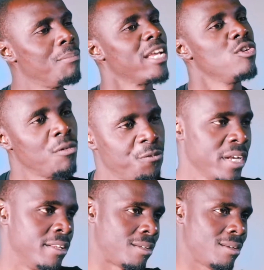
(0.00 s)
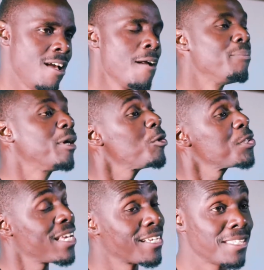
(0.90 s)
by your fight, because
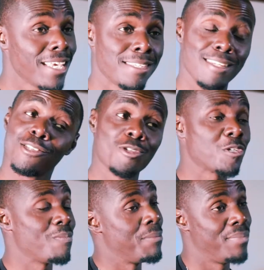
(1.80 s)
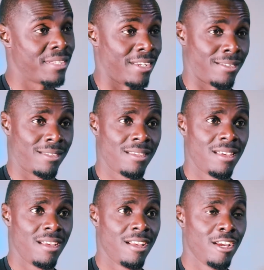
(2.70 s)
success is not my business.
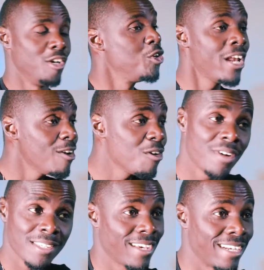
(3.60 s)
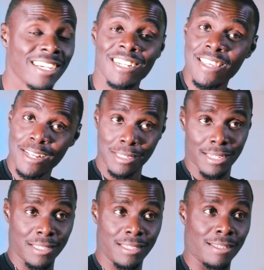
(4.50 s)
None of us can create
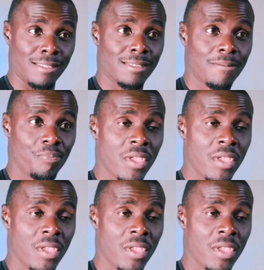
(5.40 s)
success,